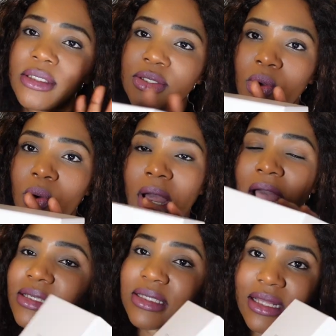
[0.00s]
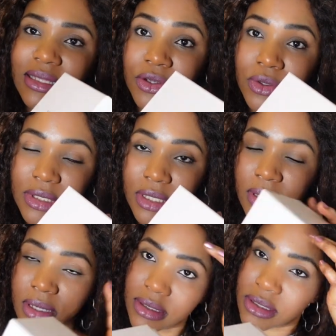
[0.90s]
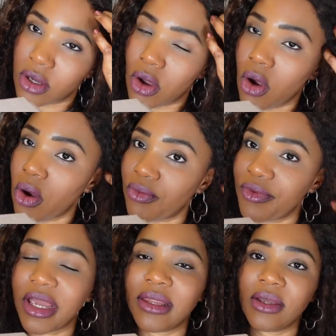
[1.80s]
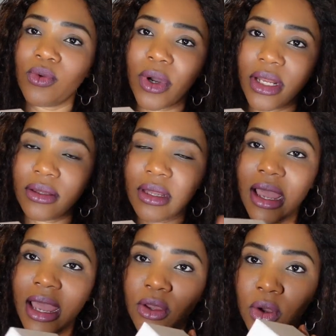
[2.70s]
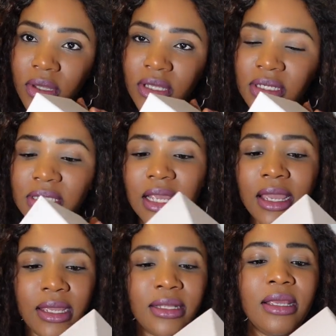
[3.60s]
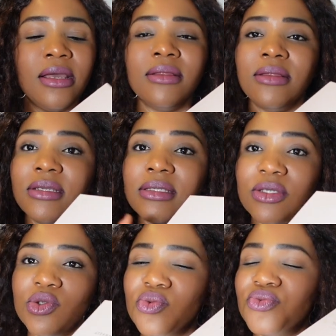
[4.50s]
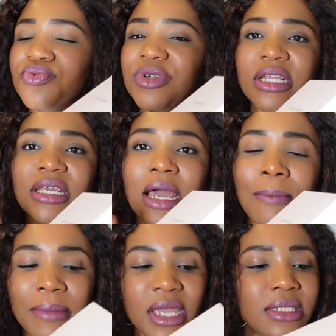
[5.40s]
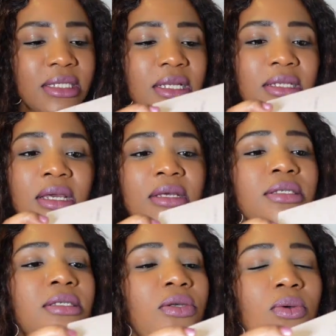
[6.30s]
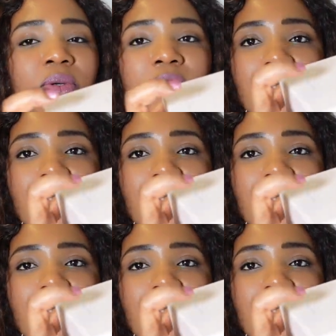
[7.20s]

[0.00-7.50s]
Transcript: So I started using this already when I got it, and this is really amazing. So